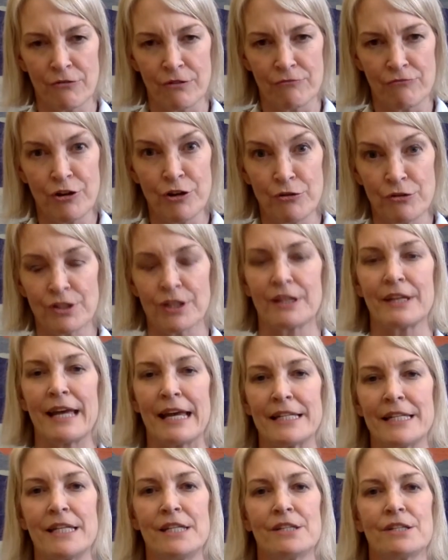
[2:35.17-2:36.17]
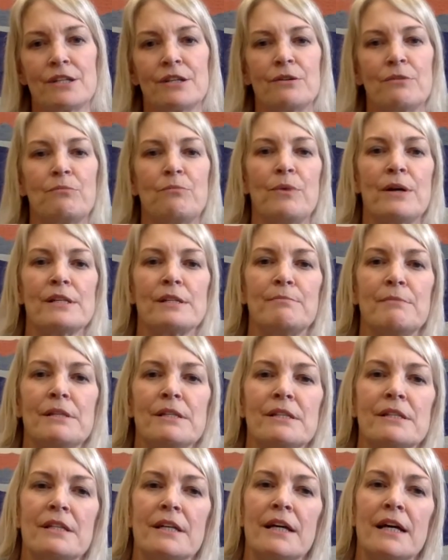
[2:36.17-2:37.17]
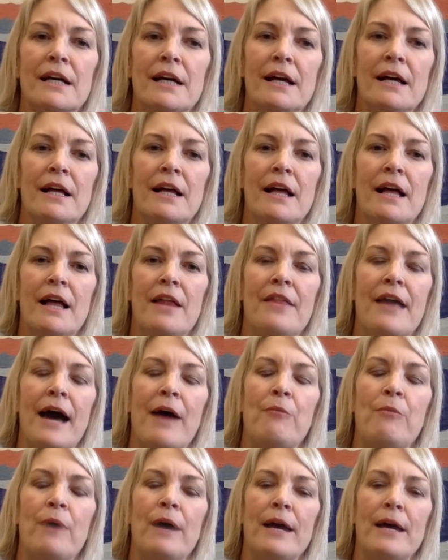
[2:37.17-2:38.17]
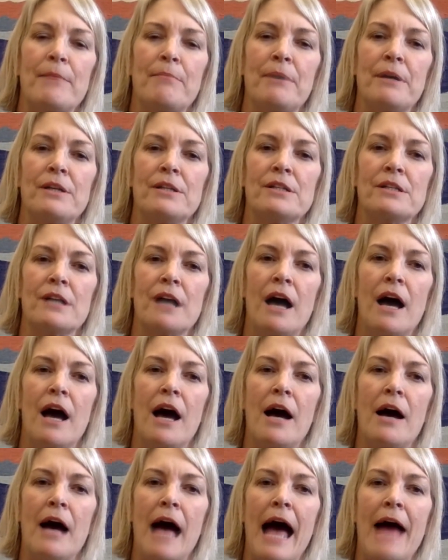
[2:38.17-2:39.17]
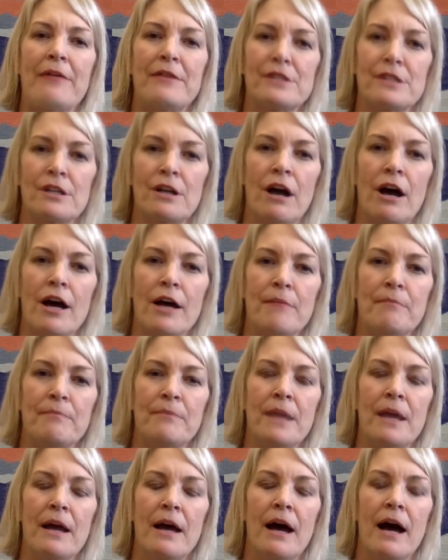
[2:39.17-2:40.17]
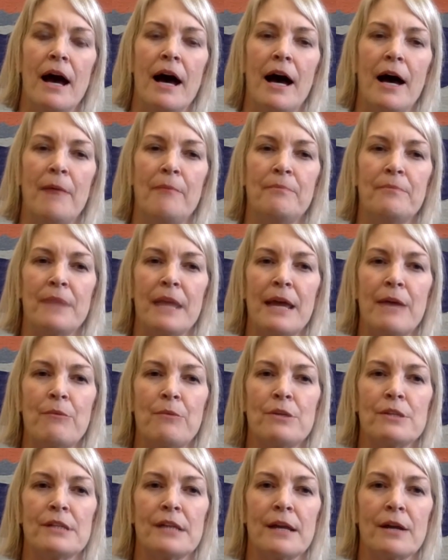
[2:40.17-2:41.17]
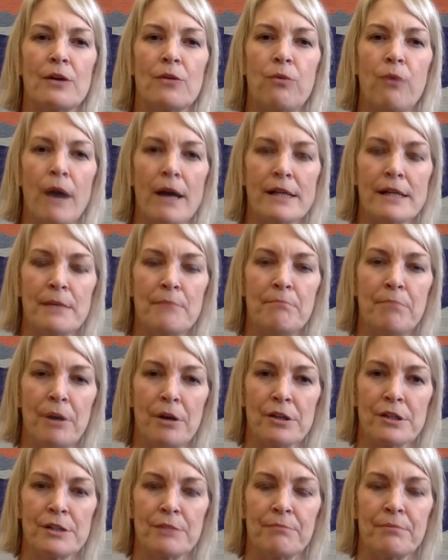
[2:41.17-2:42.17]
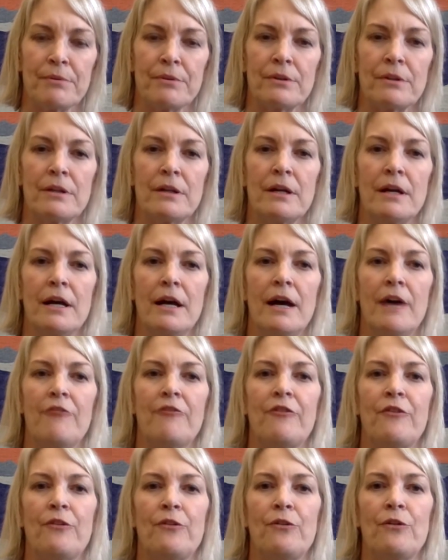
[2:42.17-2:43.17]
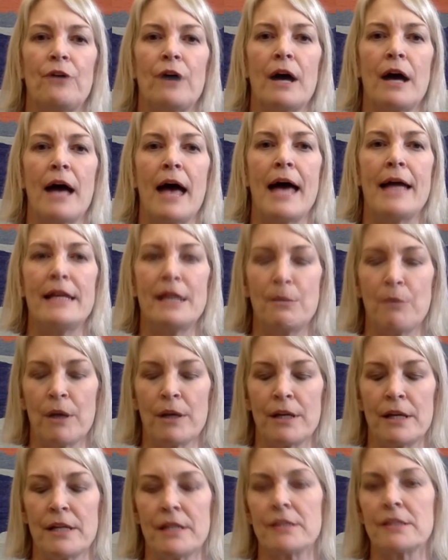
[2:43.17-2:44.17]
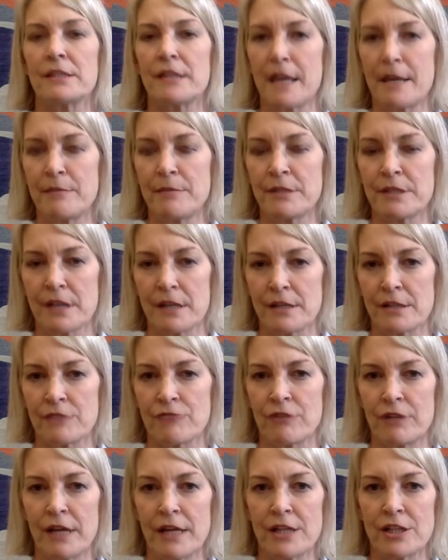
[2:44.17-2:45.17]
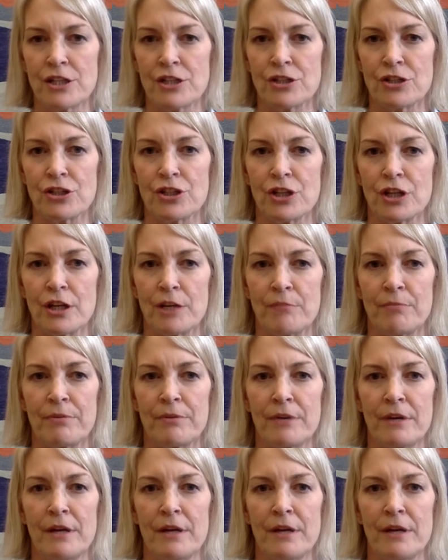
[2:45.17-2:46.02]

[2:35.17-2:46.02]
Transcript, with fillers: route and get into Westminster that way. But uh, at the time, um, it was quite impossible for anyone in a same-sex relationship